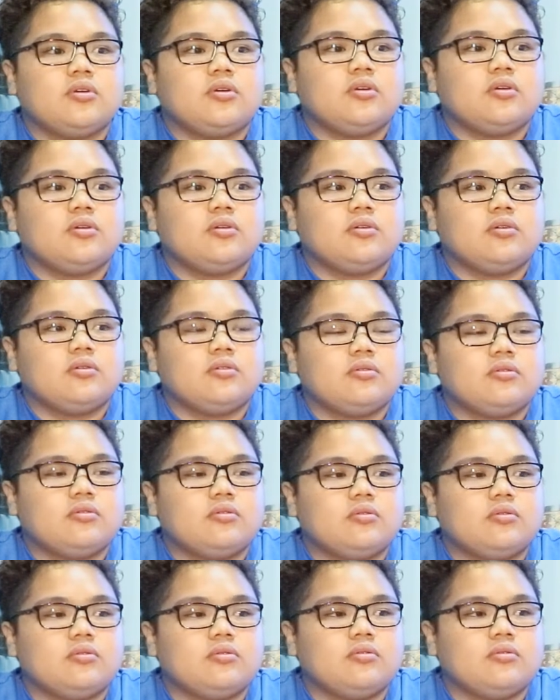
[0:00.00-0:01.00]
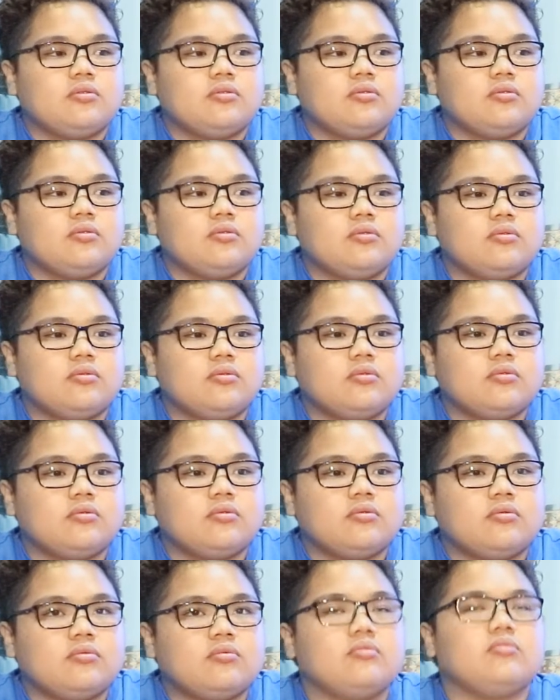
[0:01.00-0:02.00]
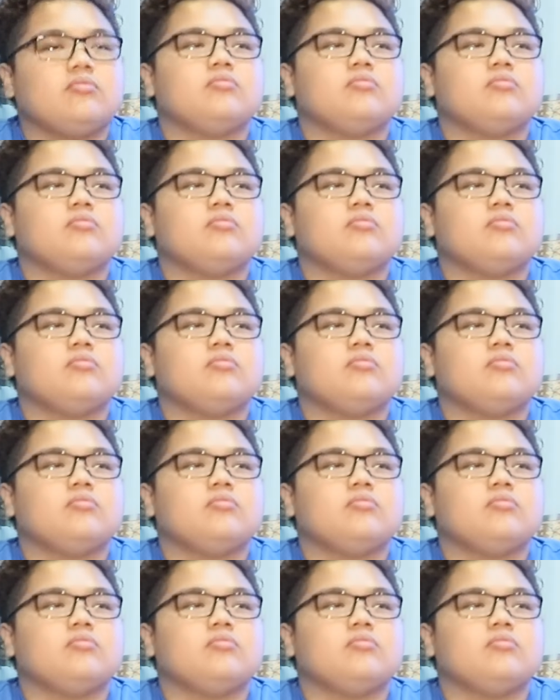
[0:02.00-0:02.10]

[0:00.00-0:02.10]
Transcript: This person isn't speaking.